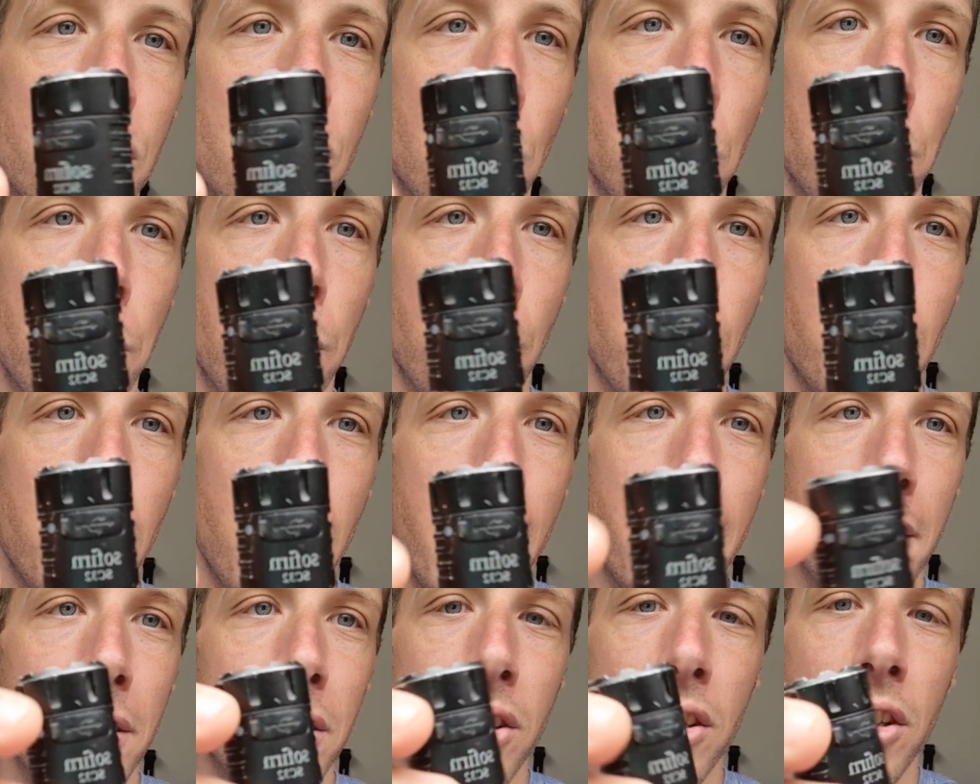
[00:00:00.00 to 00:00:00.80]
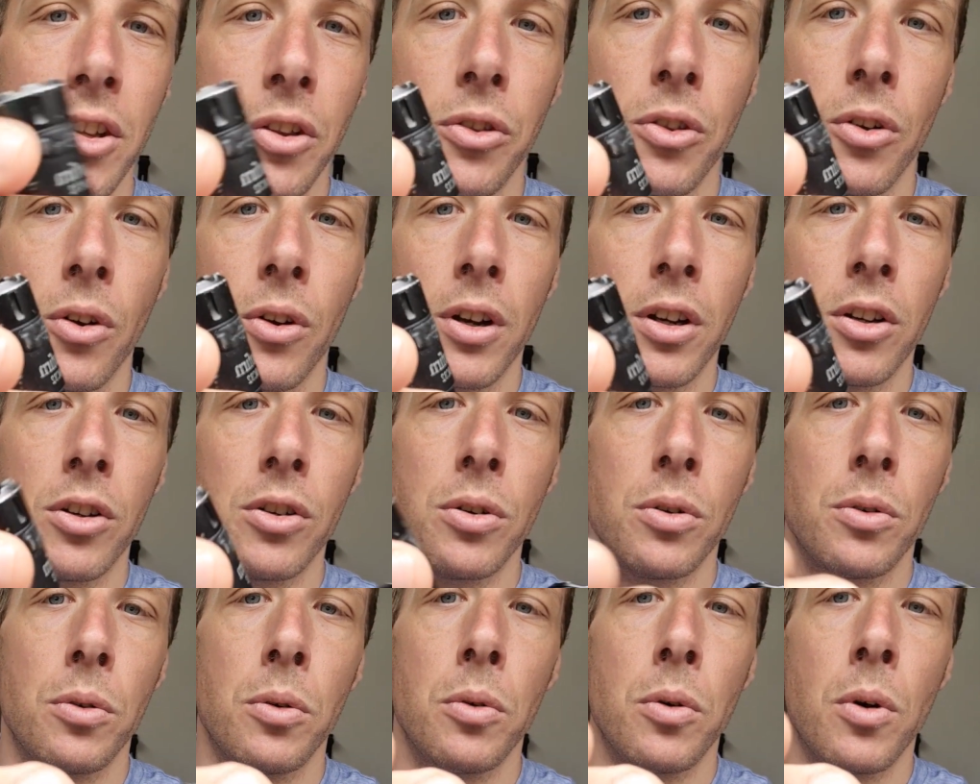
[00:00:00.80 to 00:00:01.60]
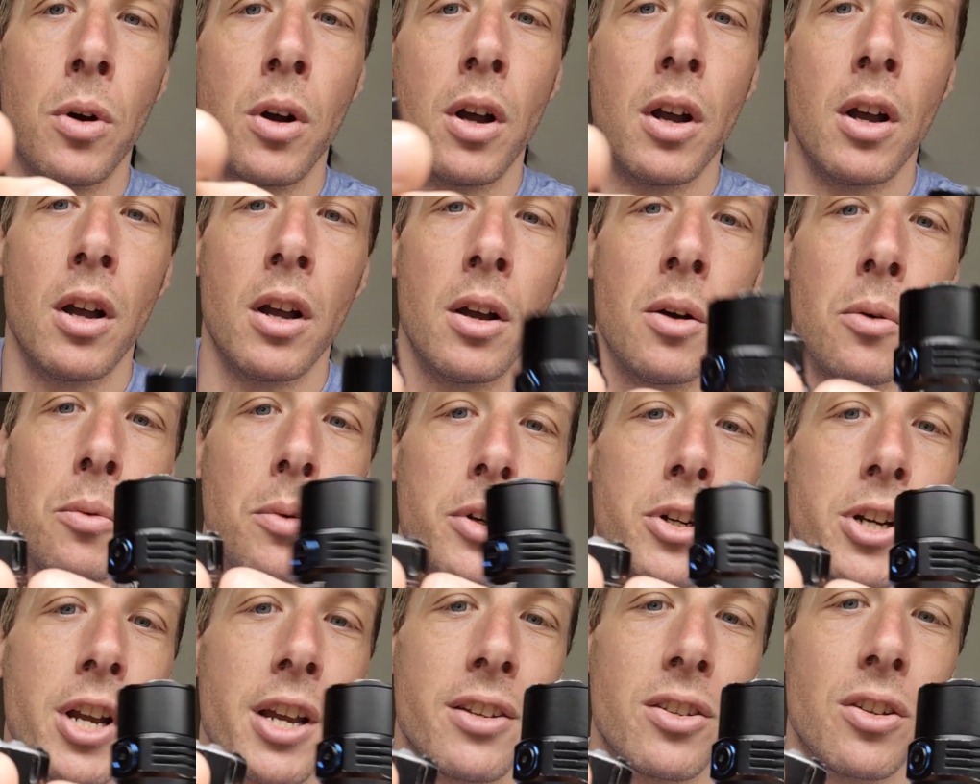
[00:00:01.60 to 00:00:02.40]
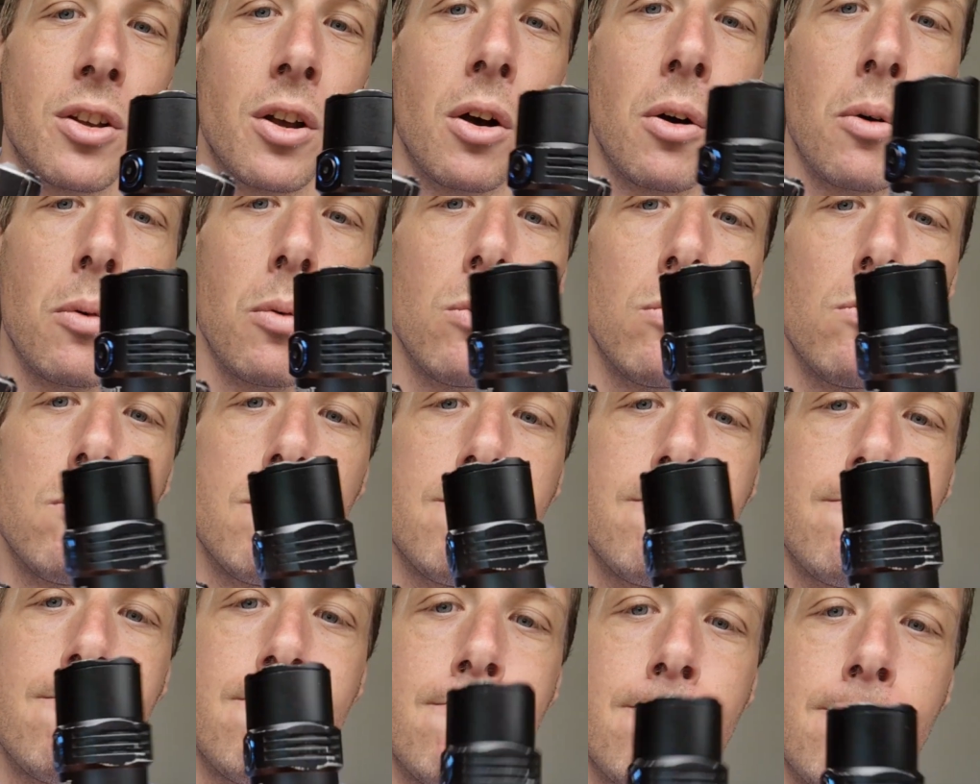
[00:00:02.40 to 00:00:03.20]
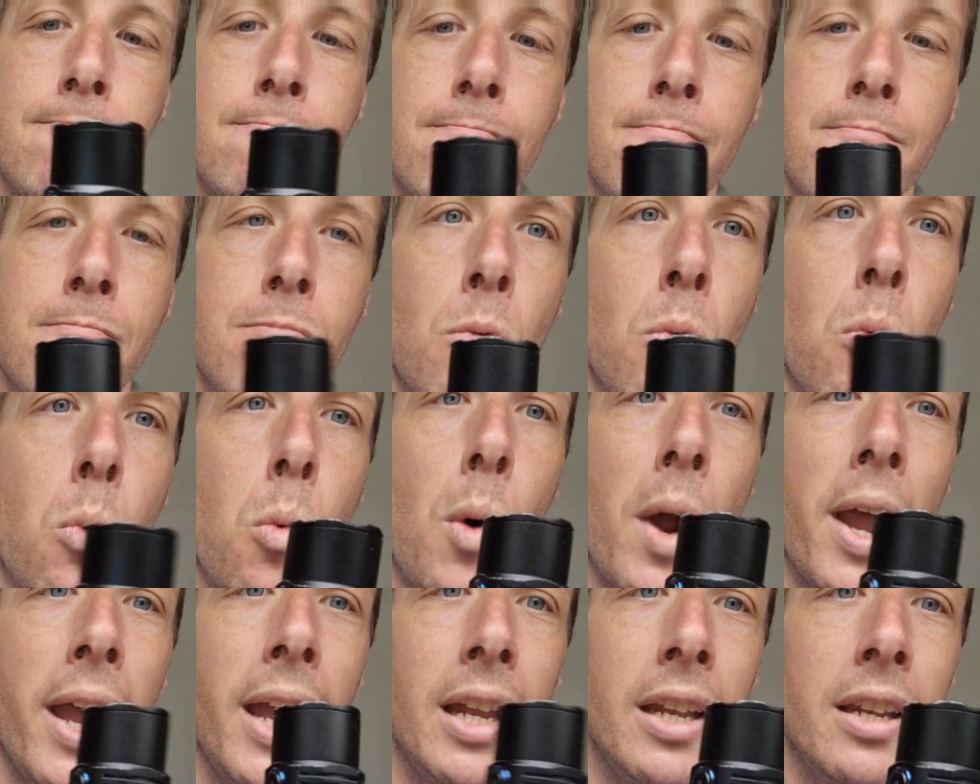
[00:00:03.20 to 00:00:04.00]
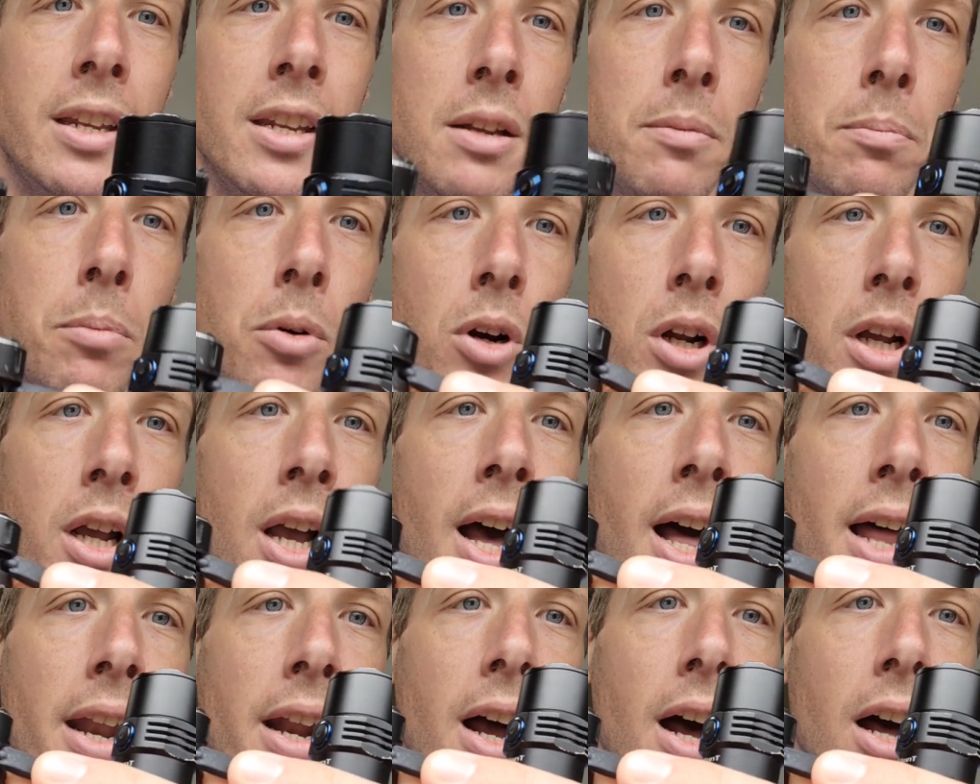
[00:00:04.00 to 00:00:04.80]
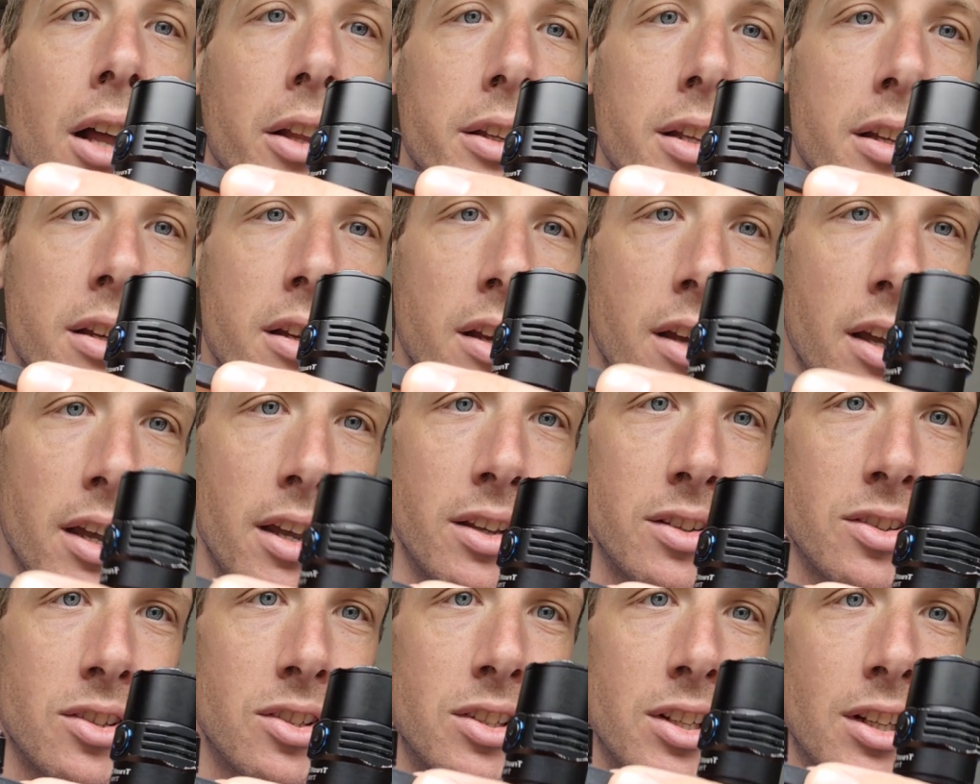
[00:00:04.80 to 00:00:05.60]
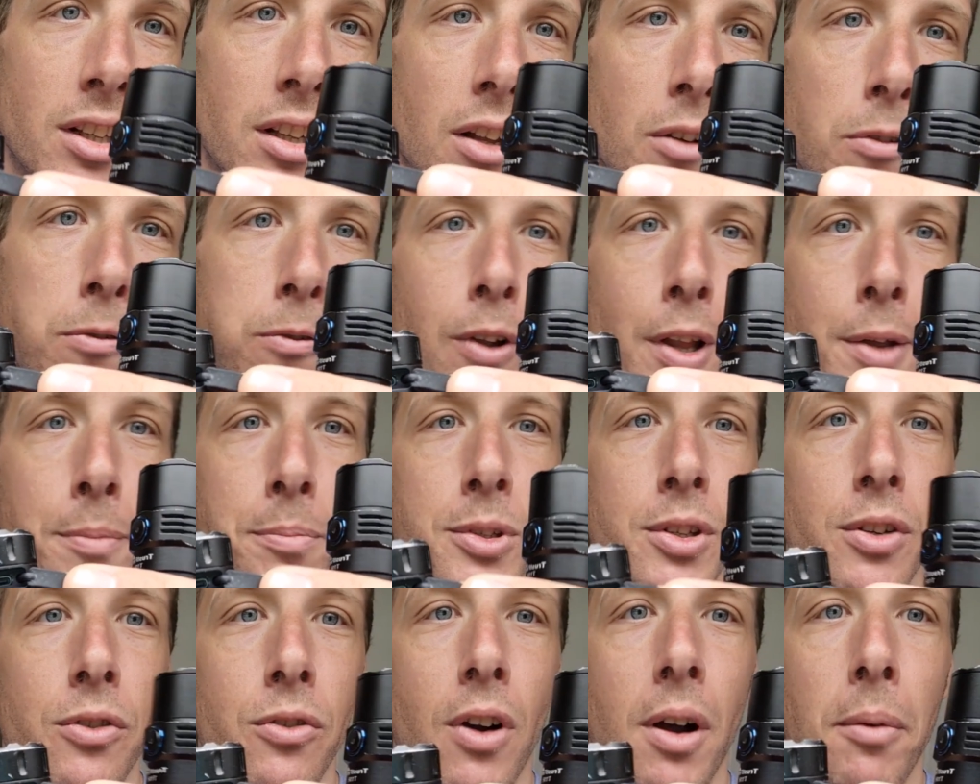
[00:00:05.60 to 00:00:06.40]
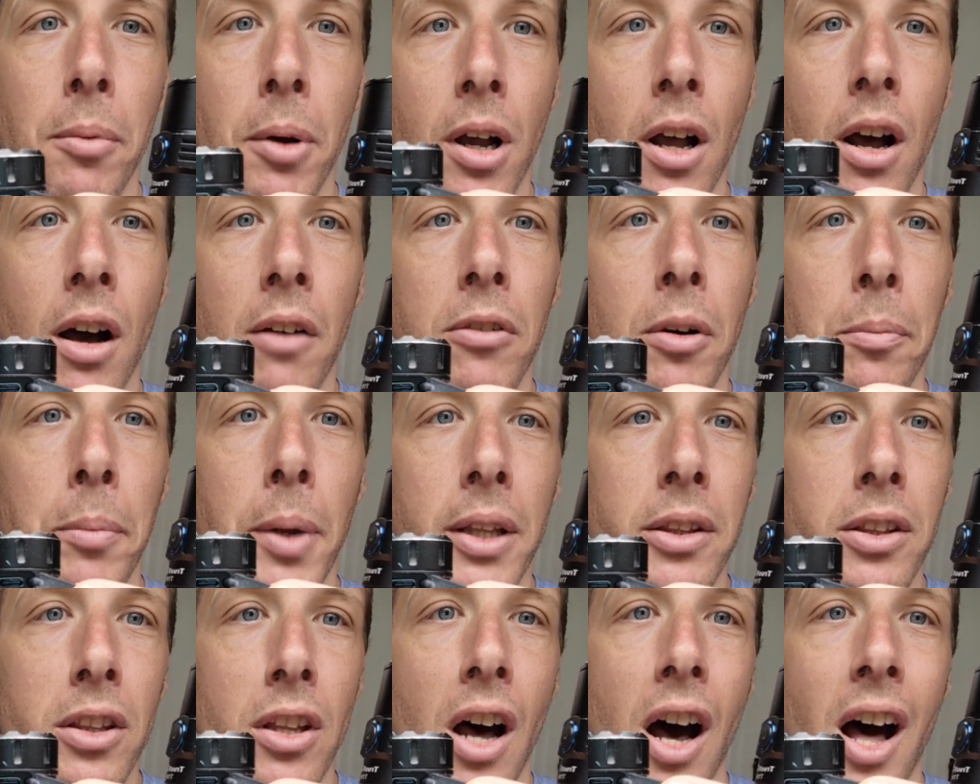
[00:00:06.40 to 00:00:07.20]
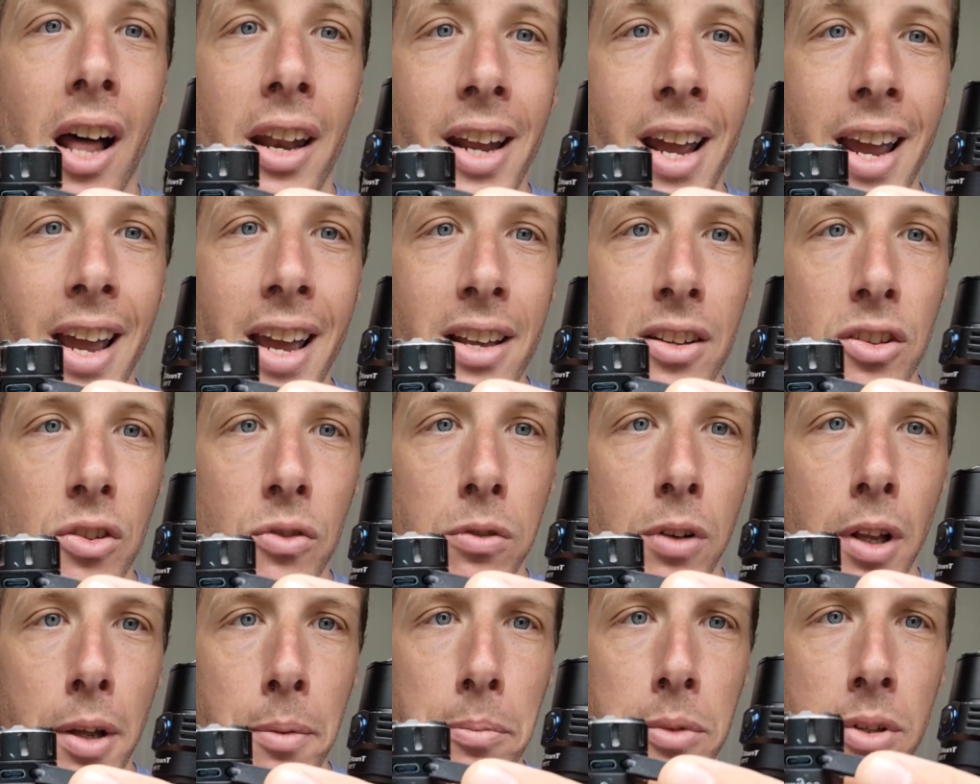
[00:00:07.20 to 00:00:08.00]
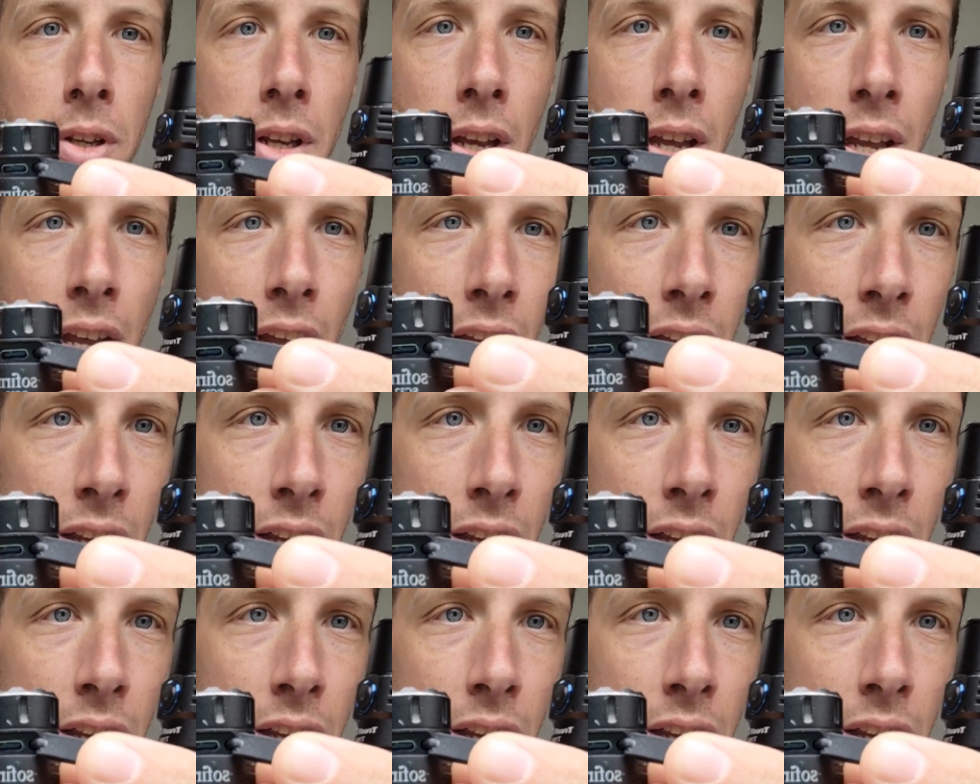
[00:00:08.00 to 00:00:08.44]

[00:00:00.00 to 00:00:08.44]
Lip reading: Sofirn SC32, which has a way deeper cutout. It's still a flimsy rubber cover, but not as flimsy.